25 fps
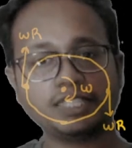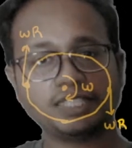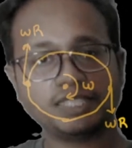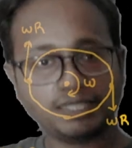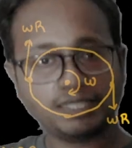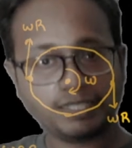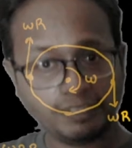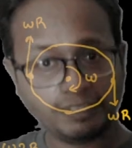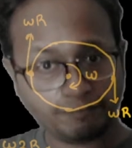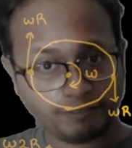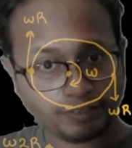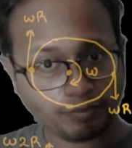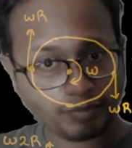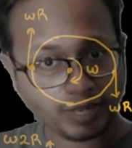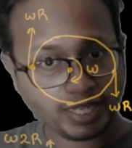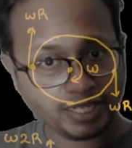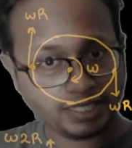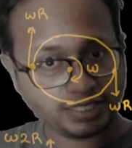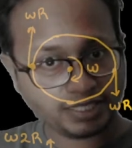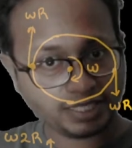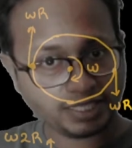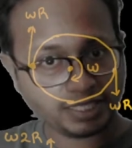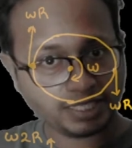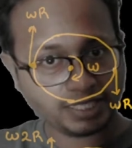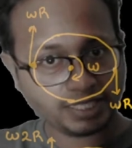If I
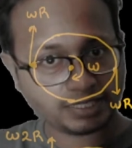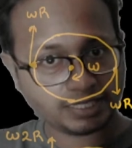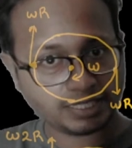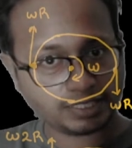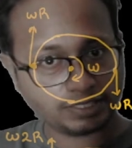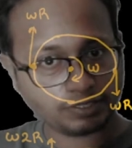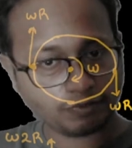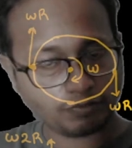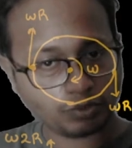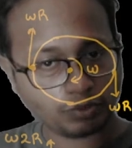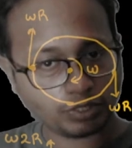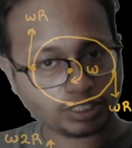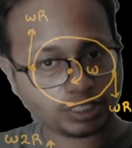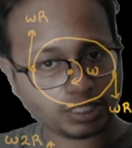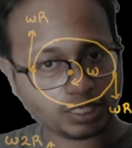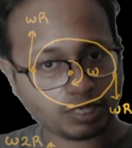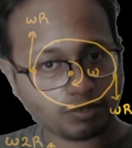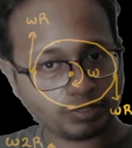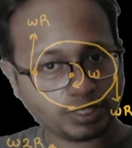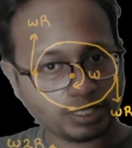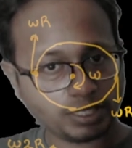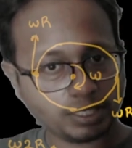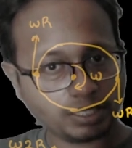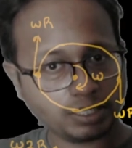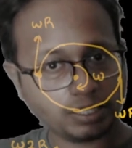shift my instantaneous axis of
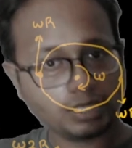rotation